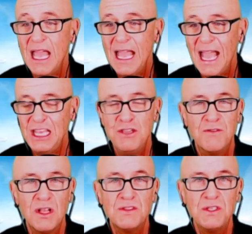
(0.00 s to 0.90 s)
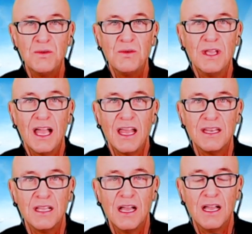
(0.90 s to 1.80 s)
and you've also got
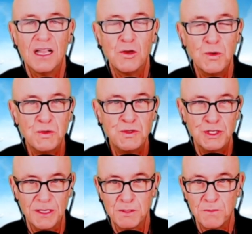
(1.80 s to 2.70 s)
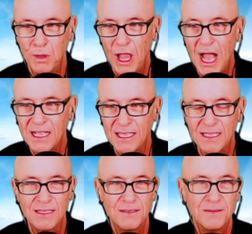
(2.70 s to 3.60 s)
cruise ships
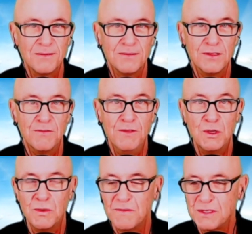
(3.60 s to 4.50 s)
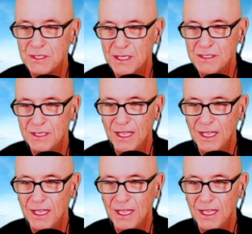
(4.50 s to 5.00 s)
blocking the view of the sunset.